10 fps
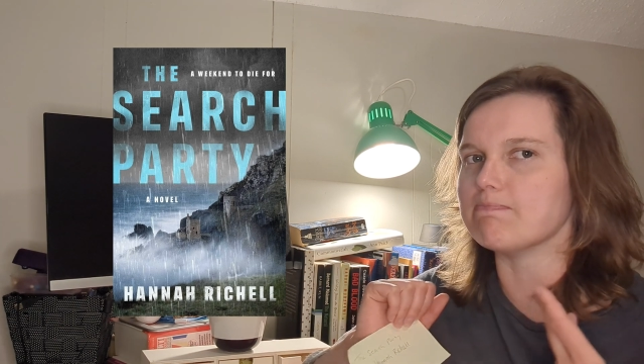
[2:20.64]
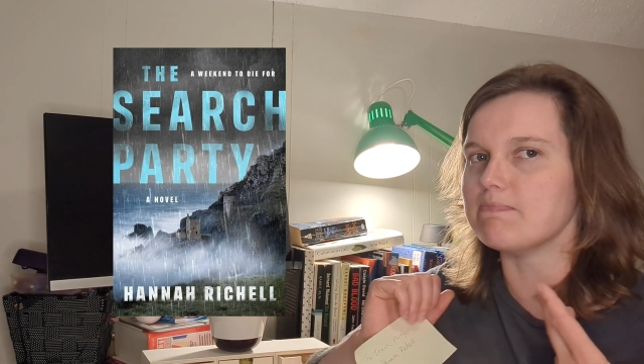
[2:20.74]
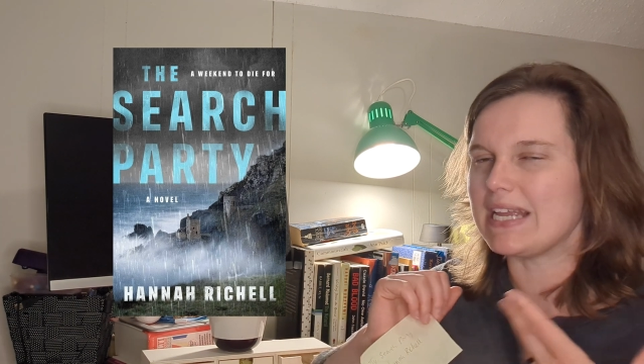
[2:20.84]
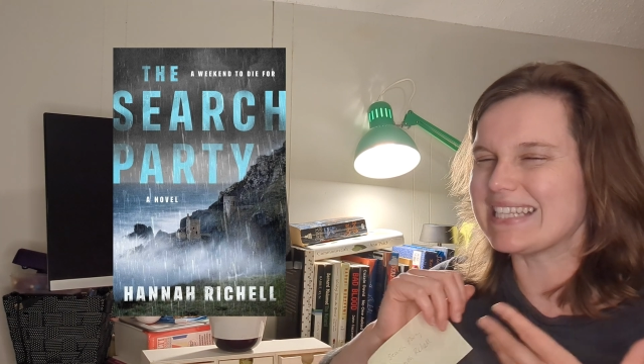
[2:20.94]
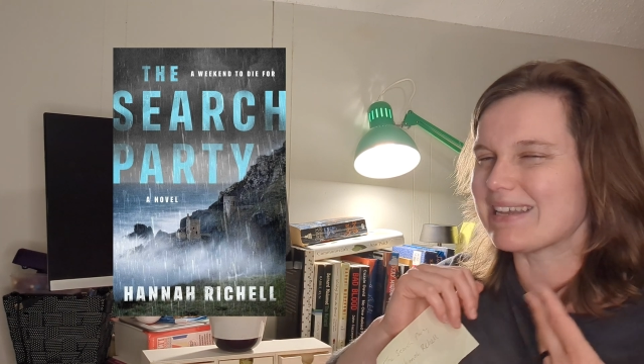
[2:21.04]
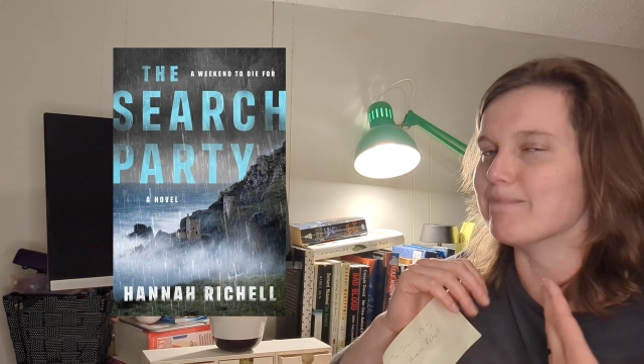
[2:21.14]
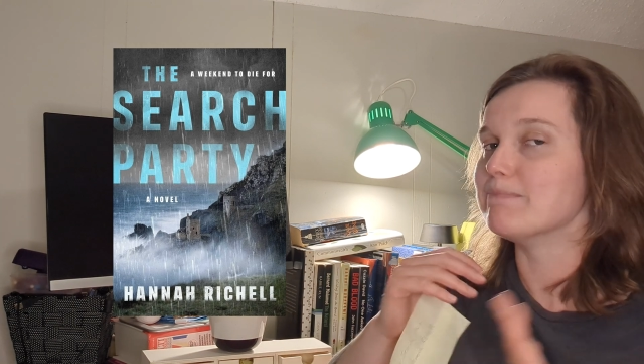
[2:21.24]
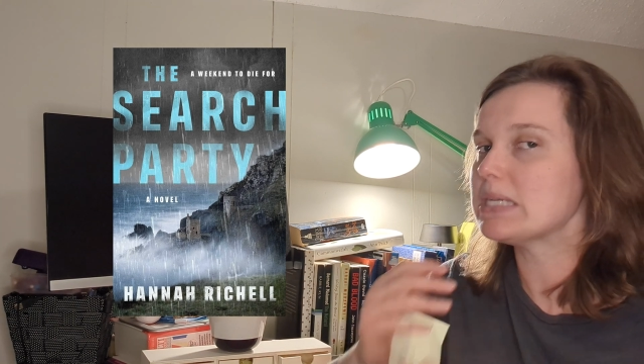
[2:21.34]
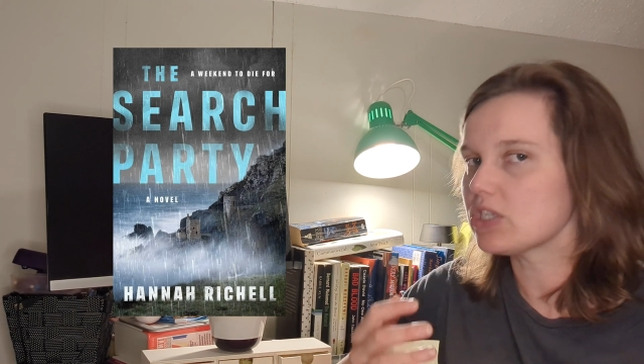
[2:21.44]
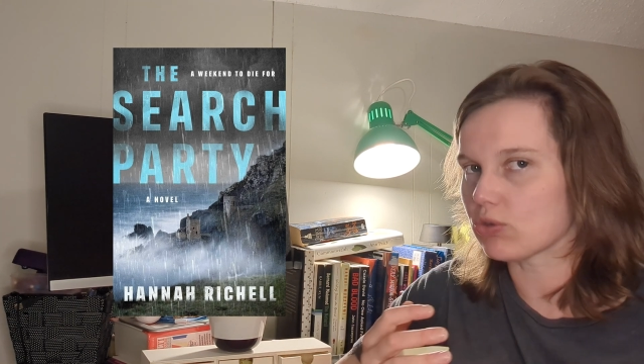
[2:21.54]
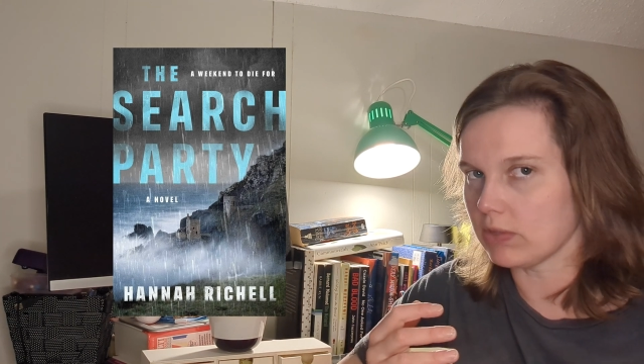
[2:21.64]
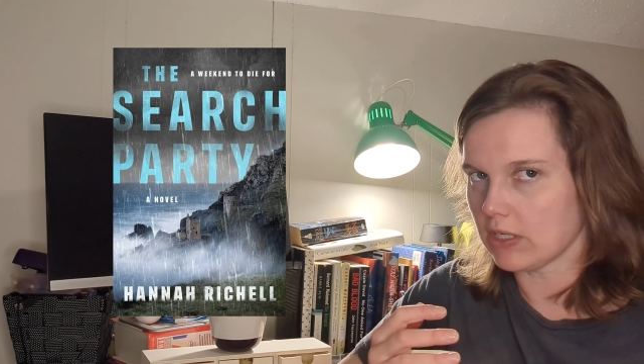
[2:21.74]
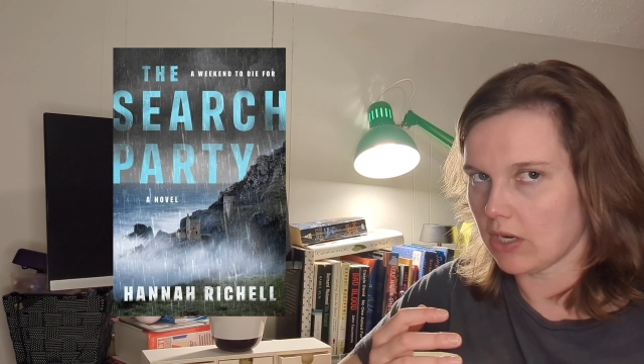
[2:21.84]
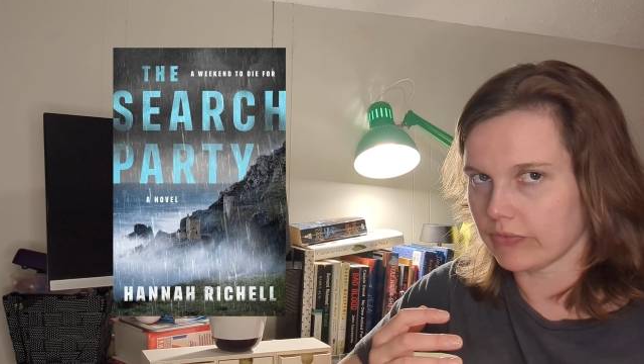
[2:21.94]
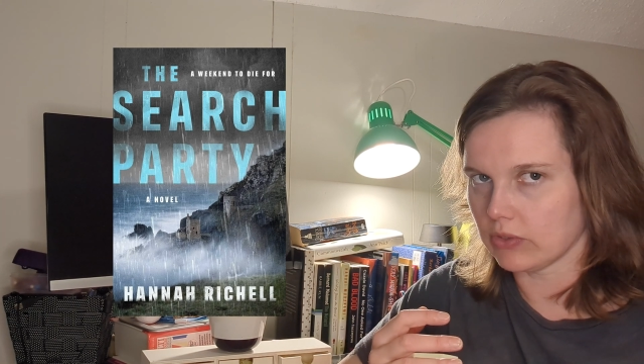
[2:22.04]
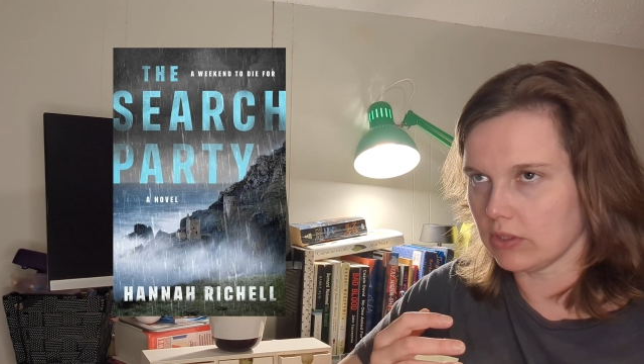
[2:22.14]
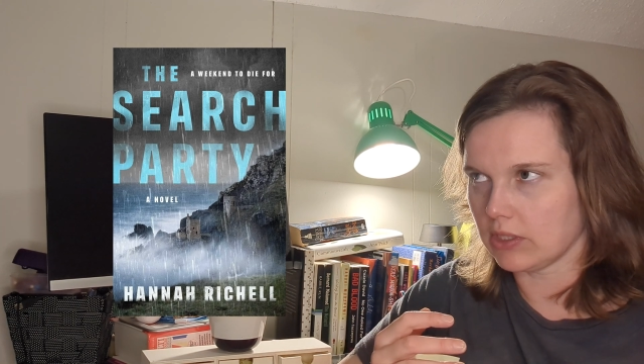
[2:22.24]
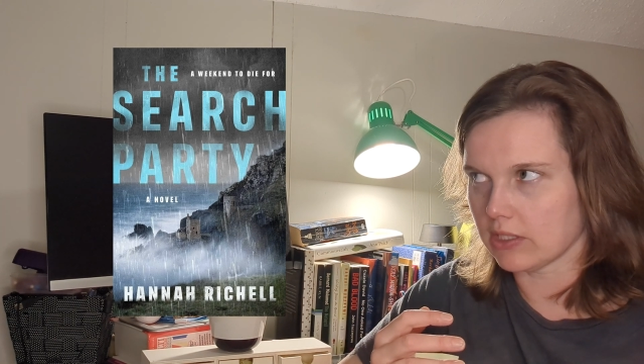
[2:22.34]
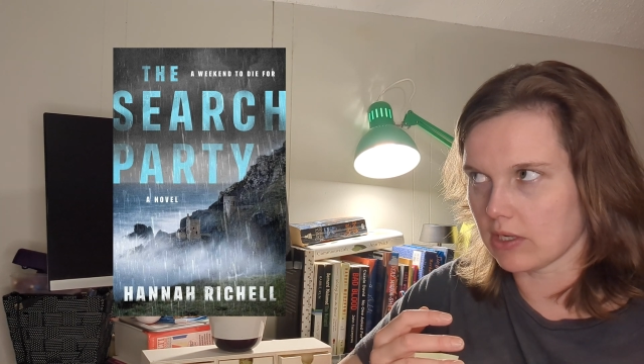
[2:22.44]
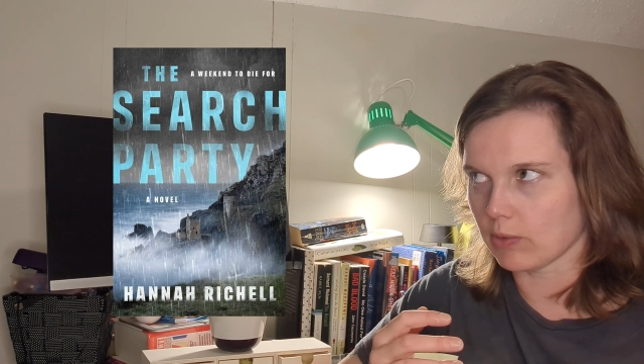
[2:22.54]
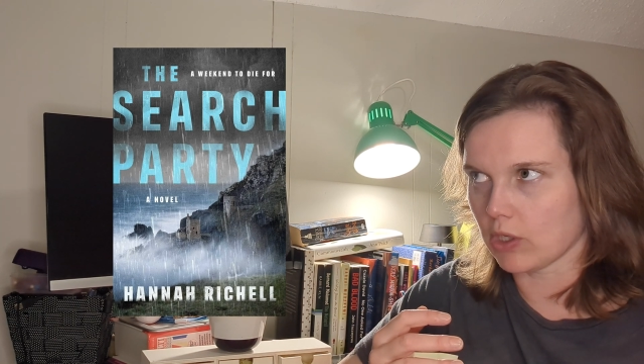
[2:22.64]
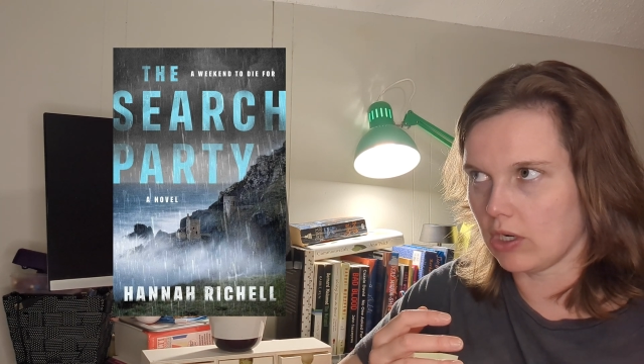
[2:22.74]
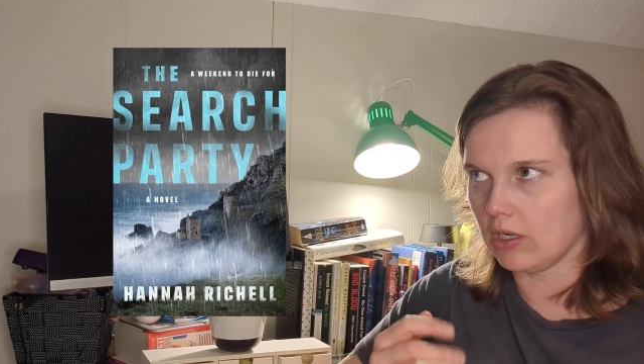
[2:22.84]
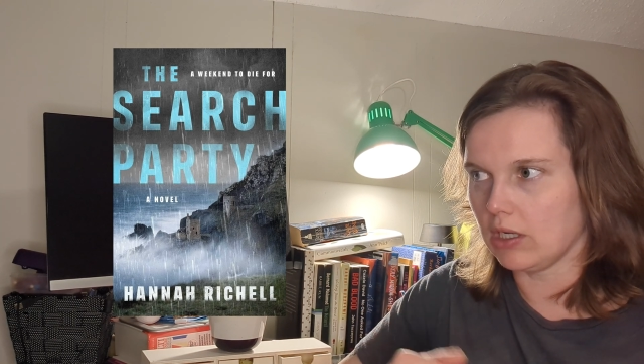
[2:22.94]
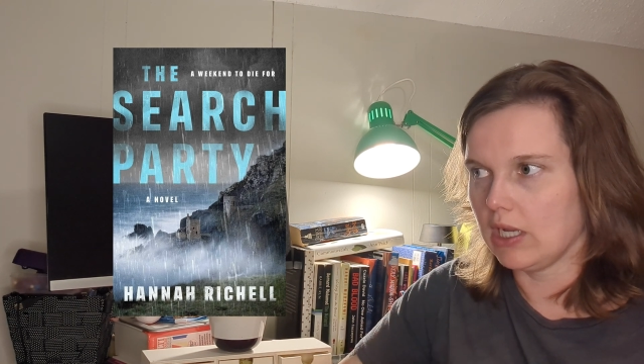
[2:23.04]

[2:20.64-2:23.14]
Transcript: it's a mystery novel, as I recall.